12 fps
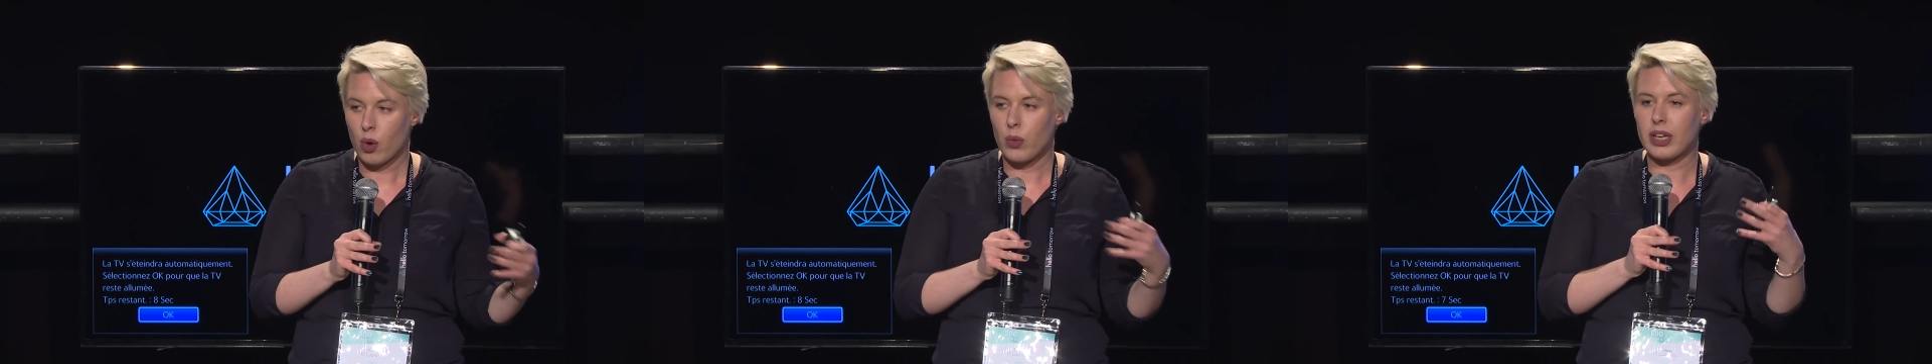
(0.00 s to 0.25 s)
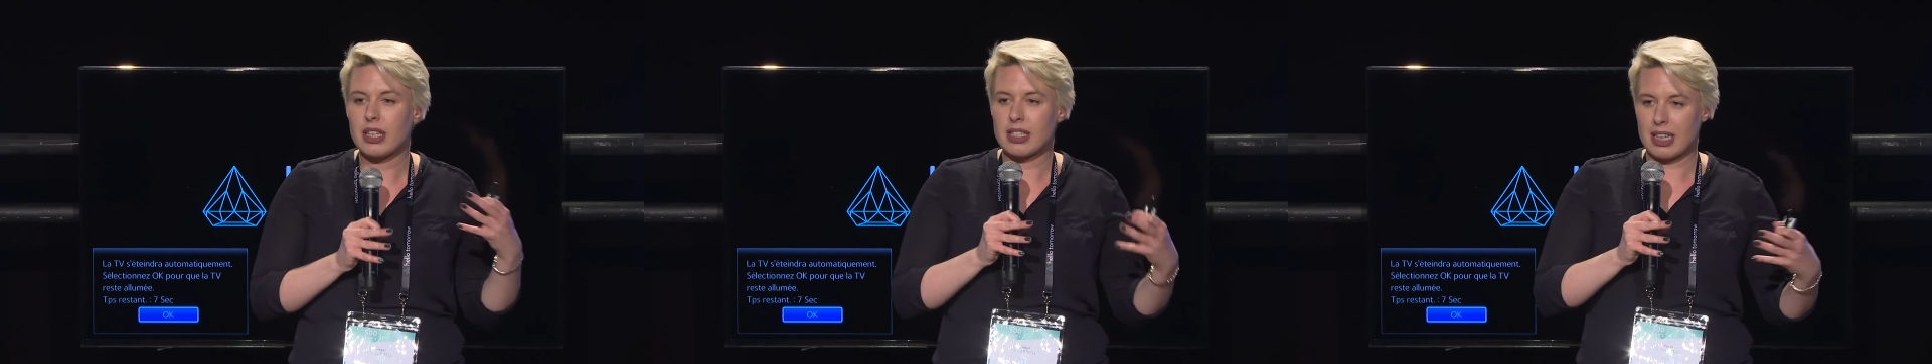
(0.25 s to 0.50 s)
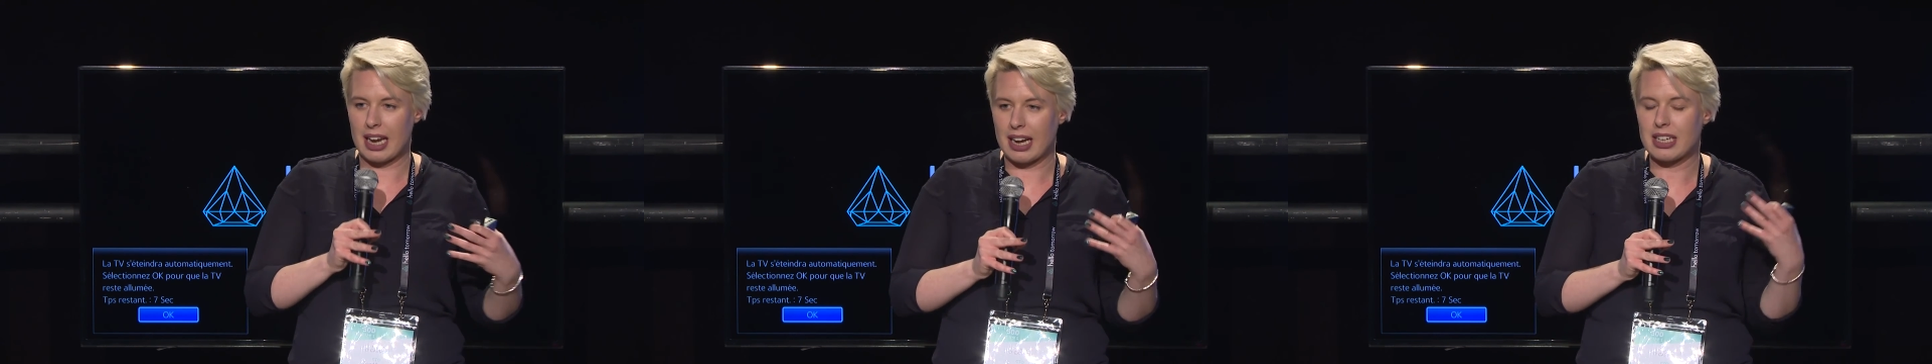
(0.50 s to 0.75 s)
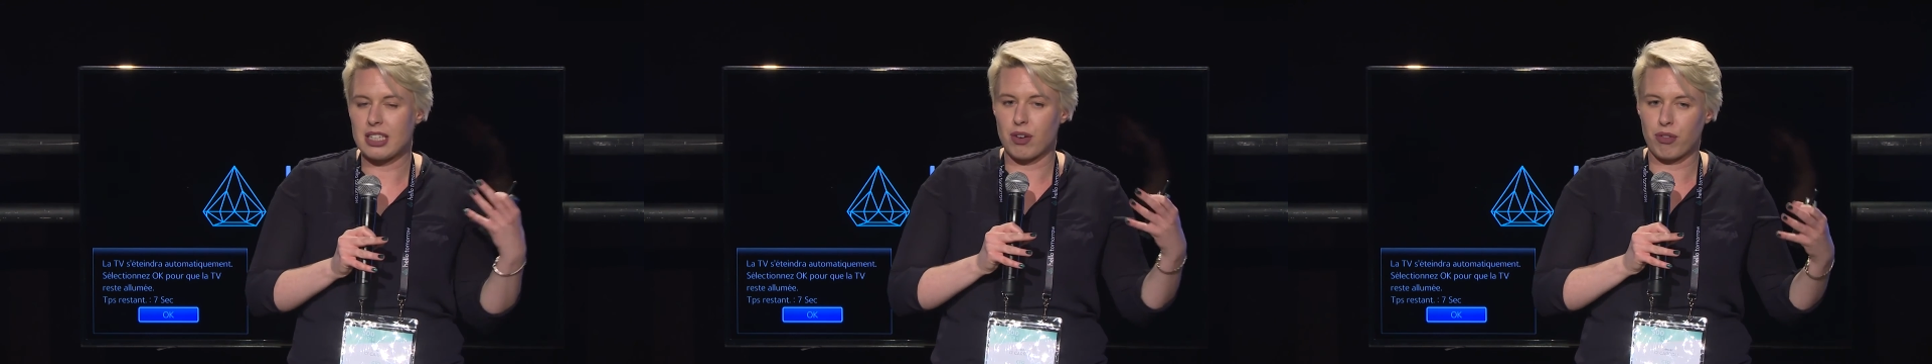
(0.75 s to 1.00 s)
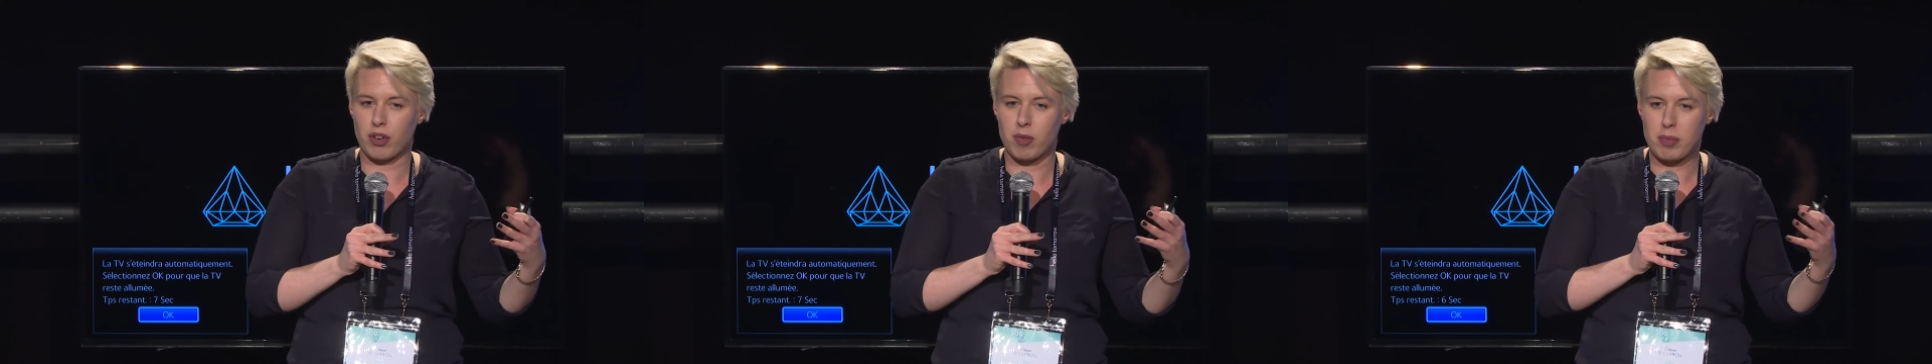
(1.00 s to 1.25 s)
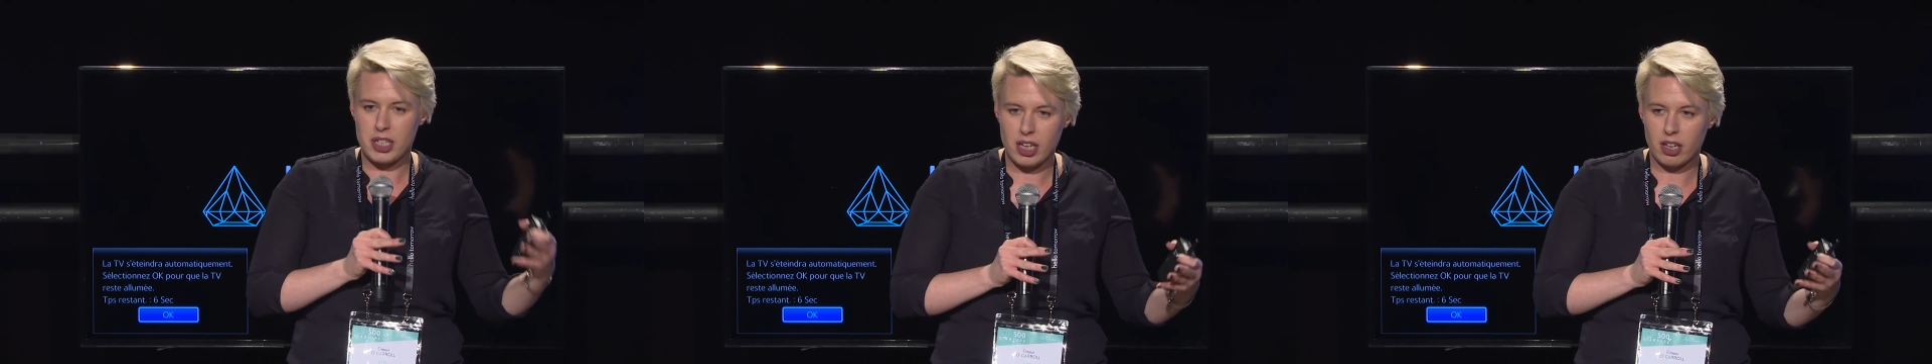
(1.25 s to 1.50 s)
we can select
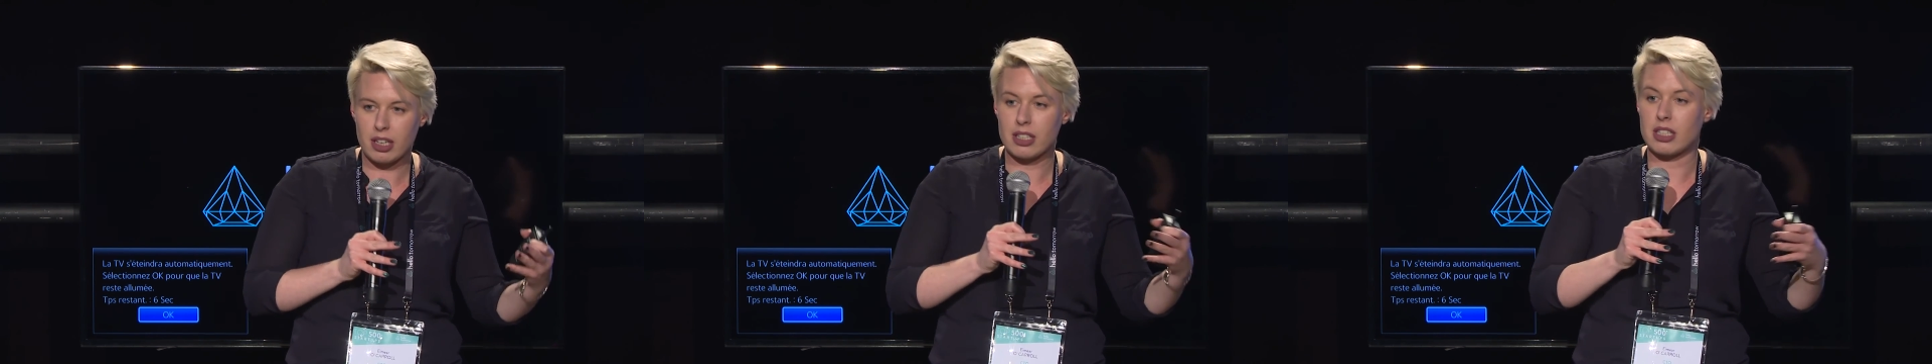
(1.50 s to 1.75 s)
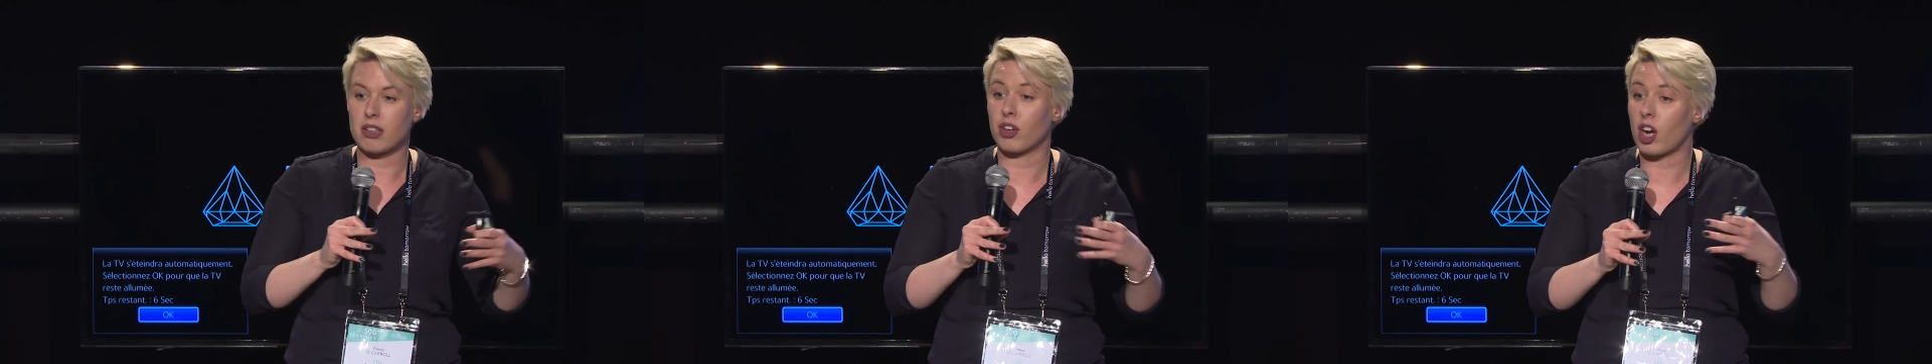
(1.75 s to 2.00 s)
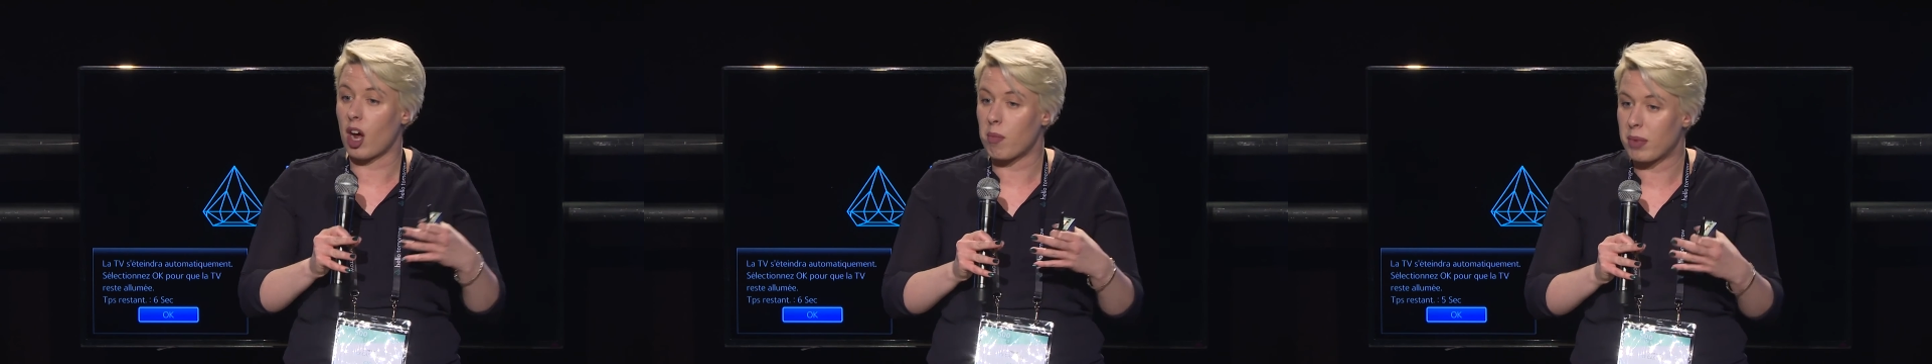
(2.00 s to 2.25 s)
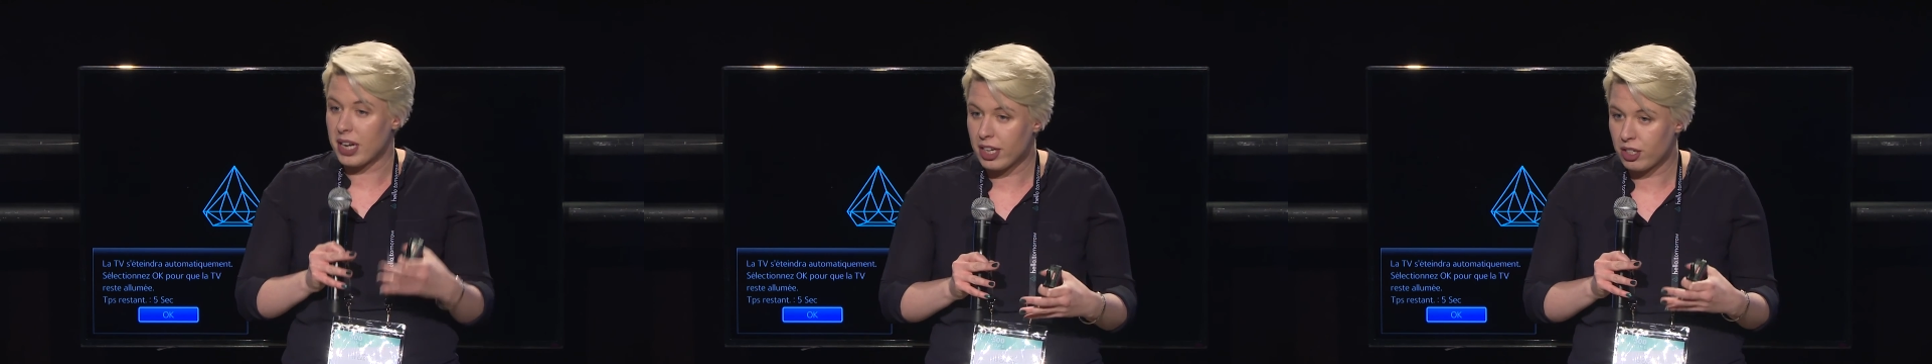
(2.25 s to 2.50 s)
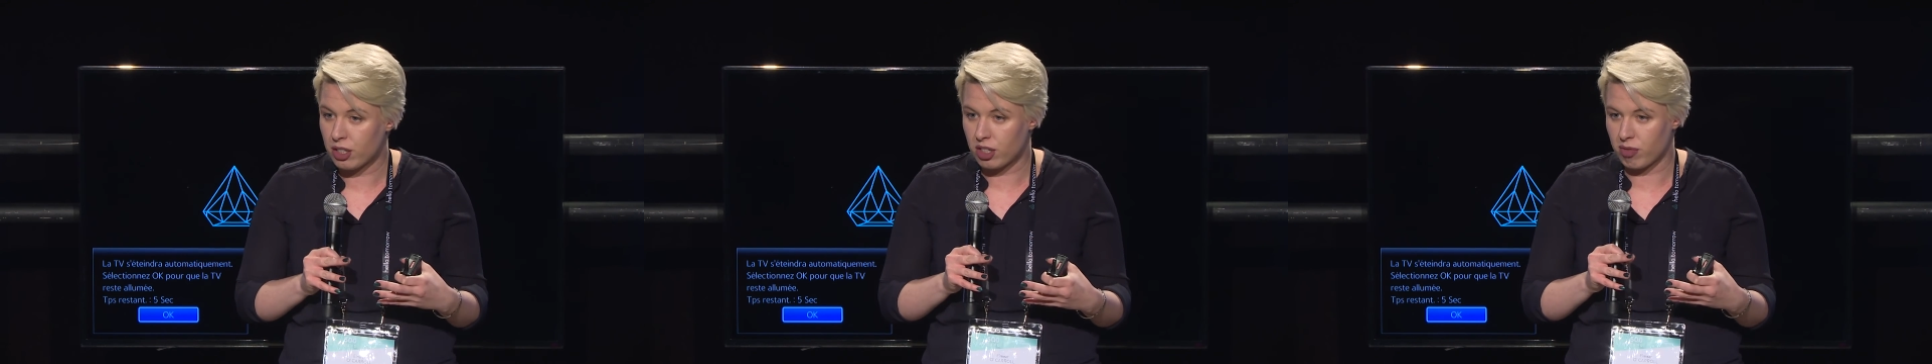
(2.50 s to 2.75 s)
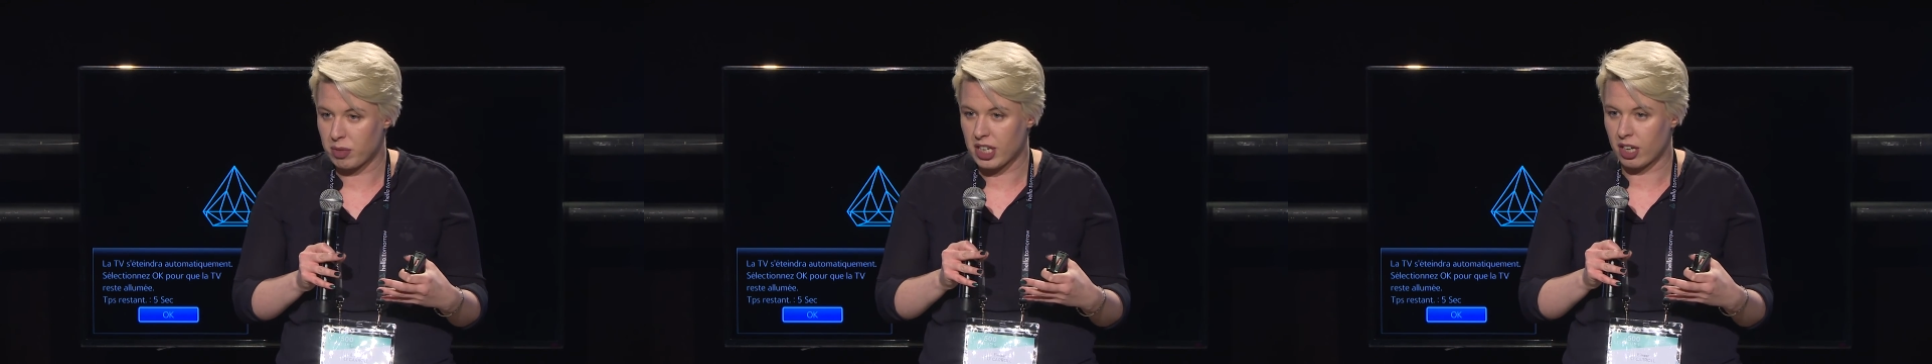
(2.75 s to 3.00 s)
different materials and different
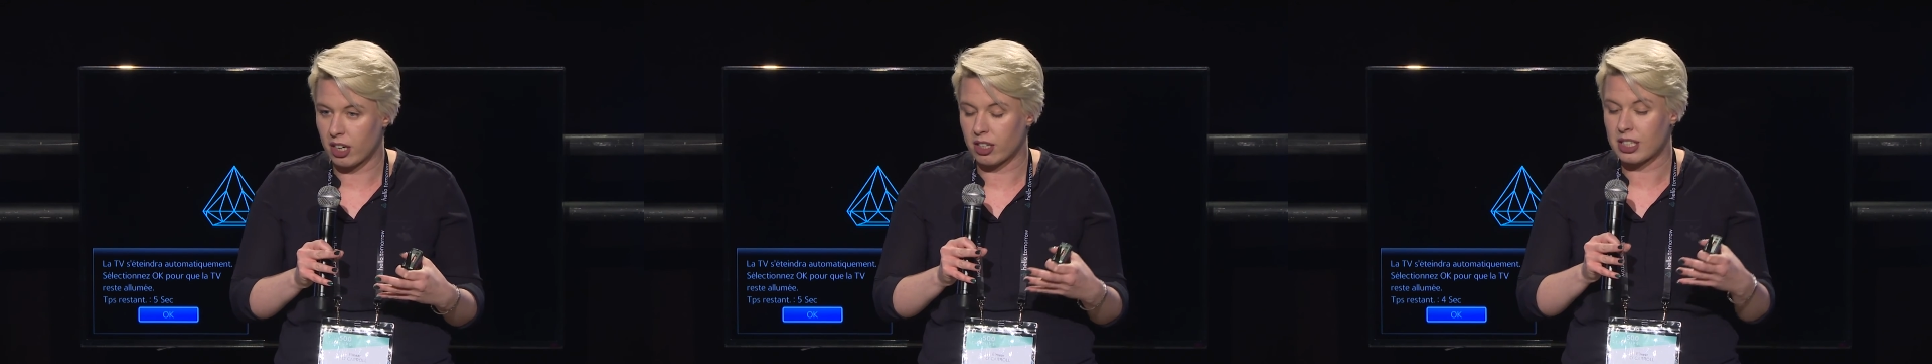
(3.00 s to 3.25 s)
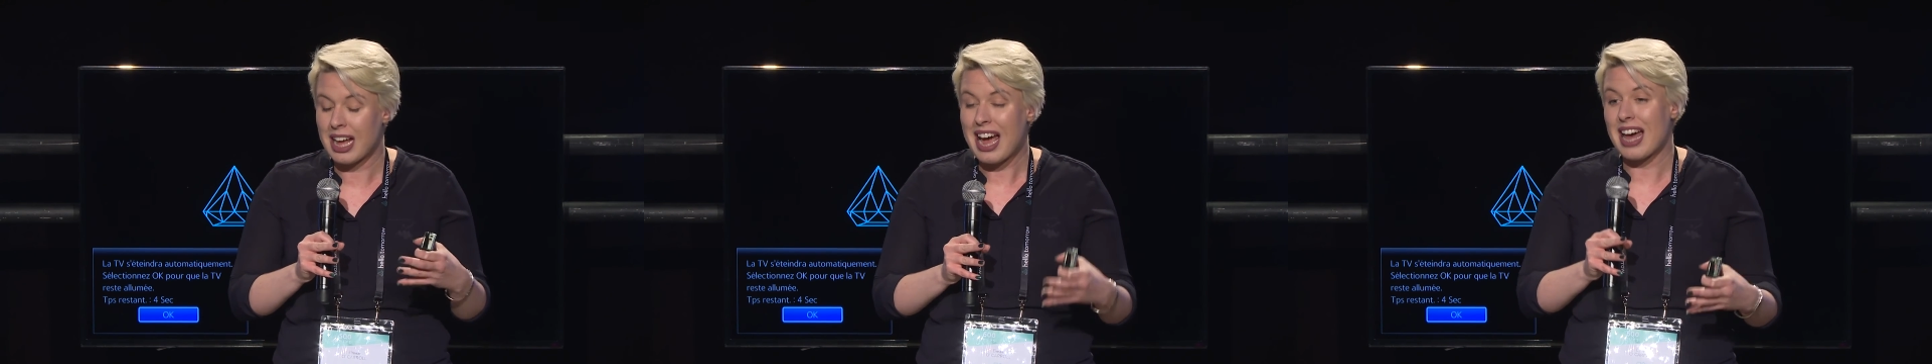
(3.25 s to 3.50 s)
combinations of materials,